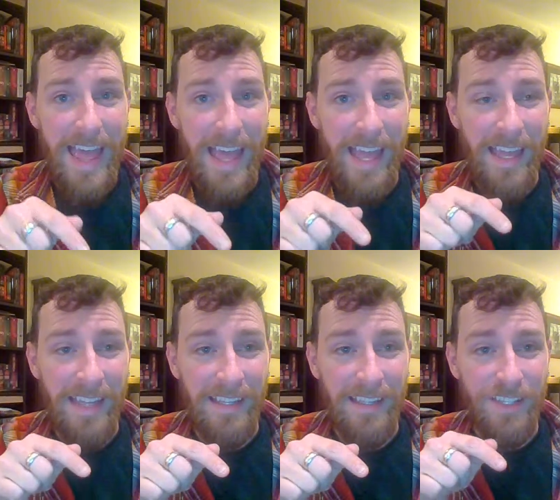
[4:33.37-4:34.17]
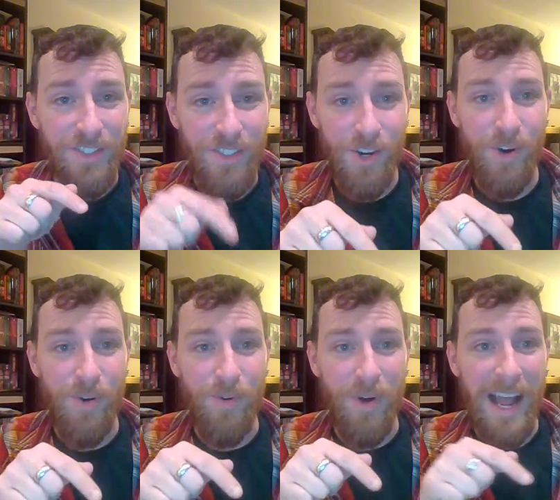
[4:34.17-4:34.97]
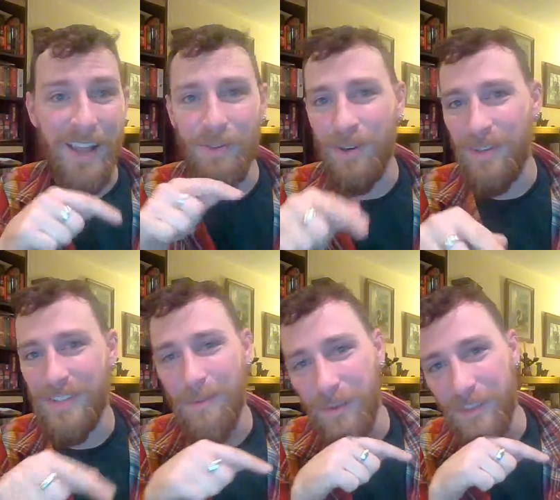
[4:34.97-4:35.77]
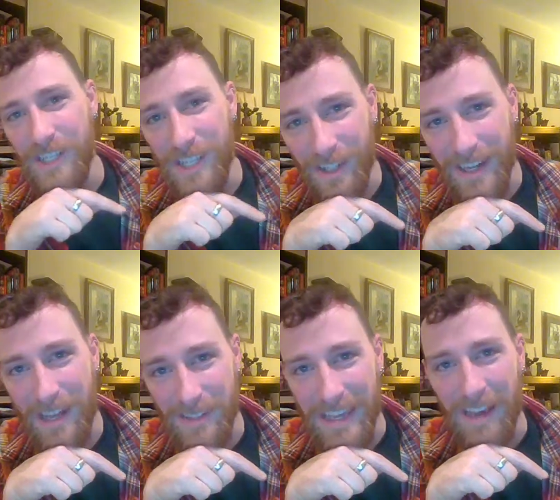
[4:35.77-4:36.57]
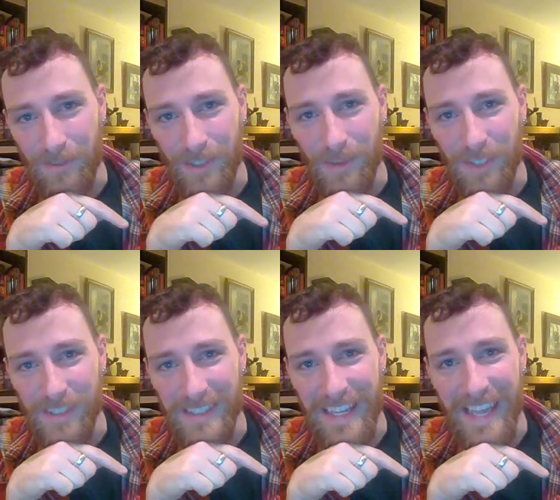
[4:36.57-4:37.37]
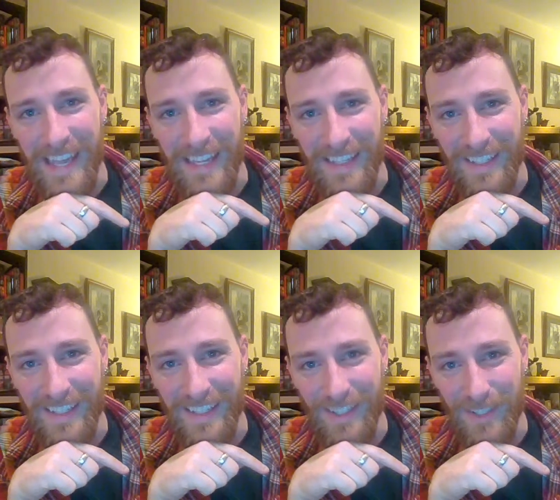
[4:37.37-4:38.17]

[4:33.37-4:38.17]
and so I would always come over to your house afterwards and